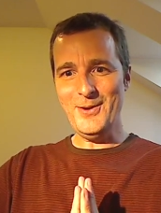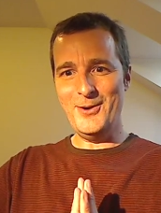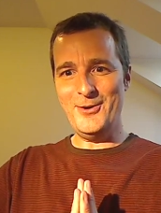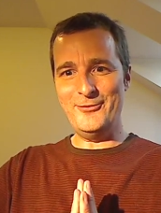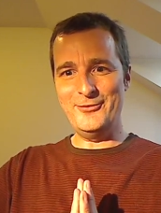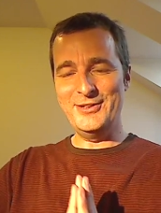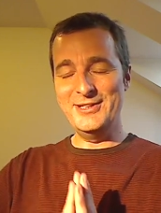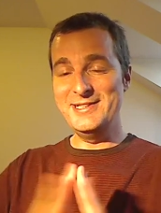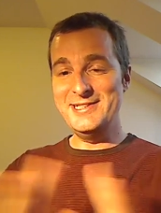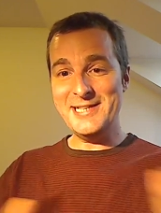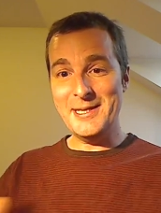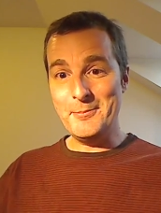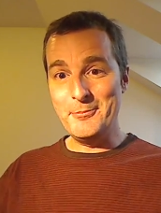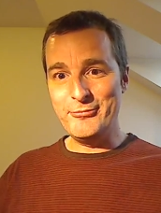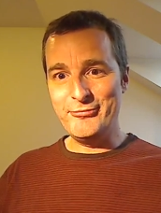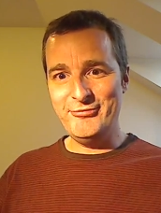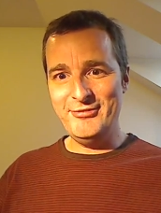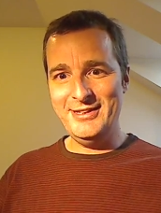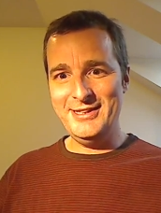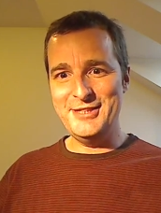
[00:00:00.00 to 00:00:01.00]
of
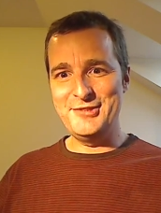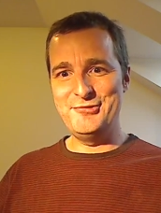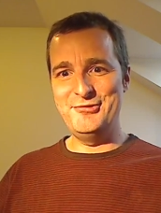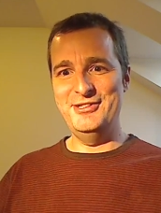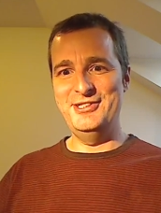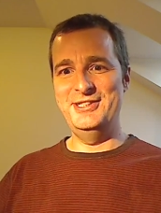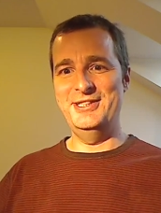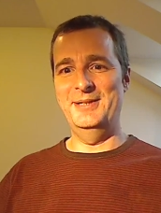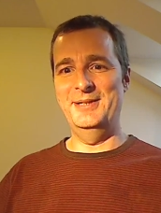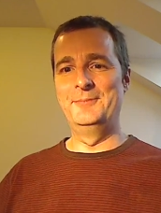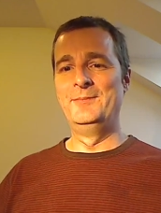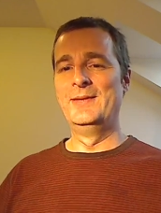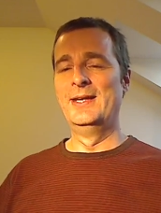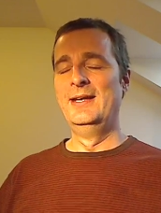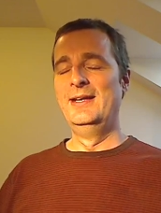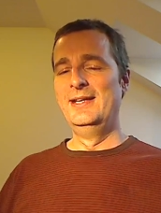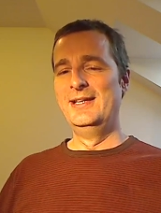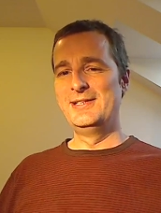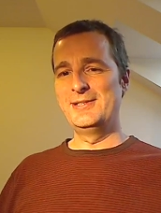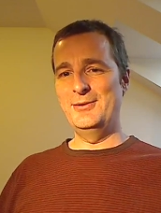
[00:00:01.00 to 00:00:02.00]
contemporary literature.
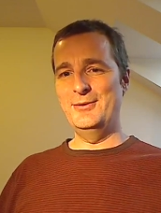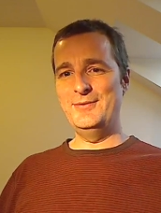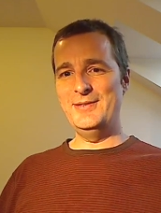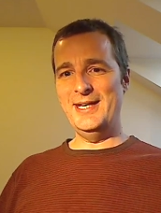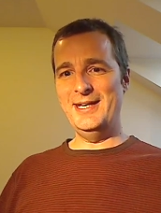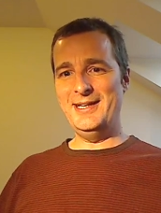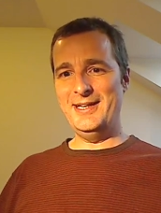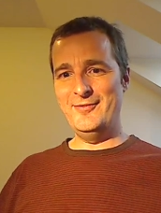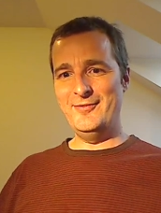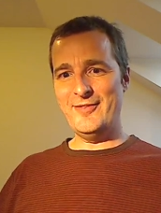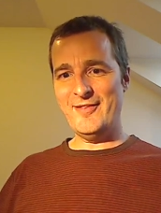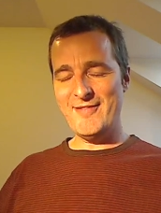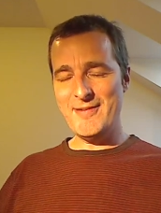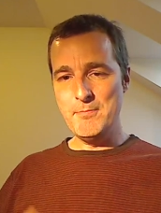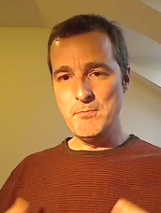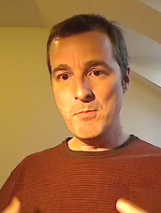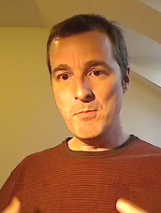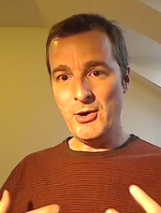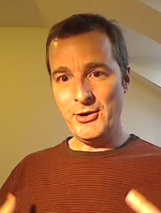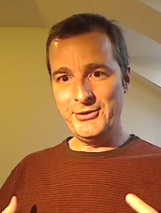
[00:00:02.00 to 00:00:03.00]
So they've taken very
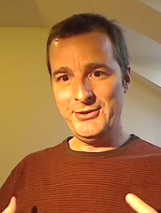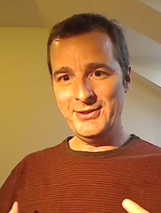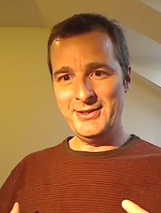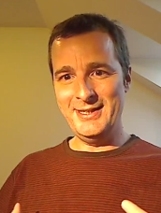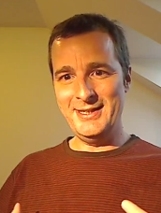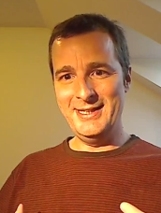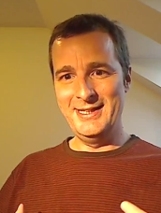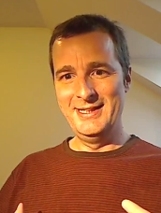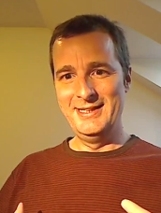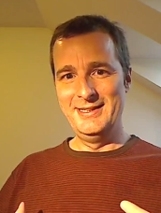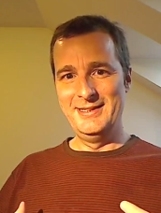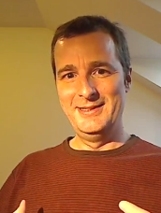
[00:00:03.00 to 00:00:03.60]
modern